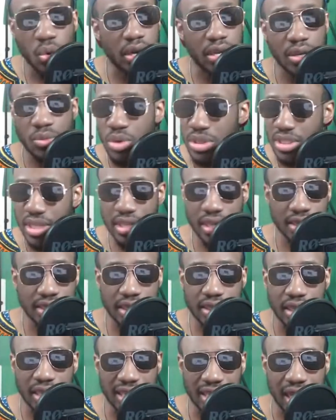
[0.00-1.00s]
we're seeing that
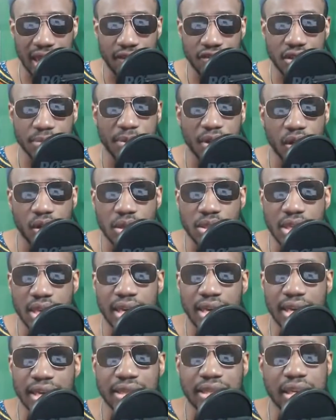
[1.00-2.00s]
in lifetime because
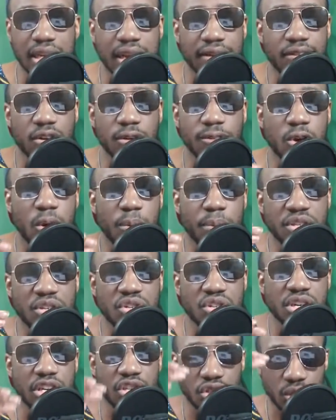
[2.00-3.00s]
the level of
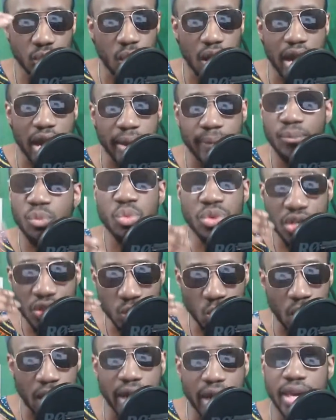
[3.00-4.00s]
competition is too high, which is
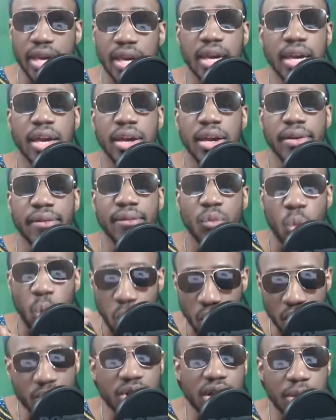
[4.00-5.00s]
why
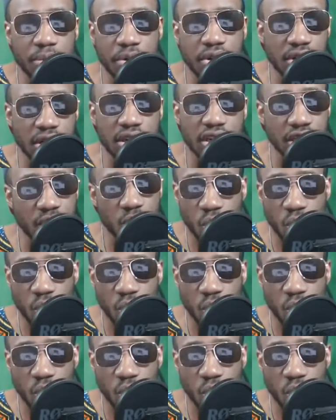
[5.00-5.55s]
what Real Madrid did